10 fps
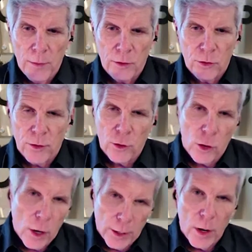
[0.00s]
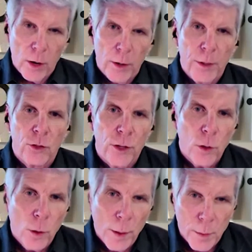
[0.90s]
instead of crowding around a piece of
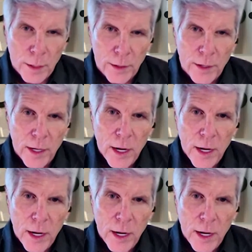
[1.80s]
equipment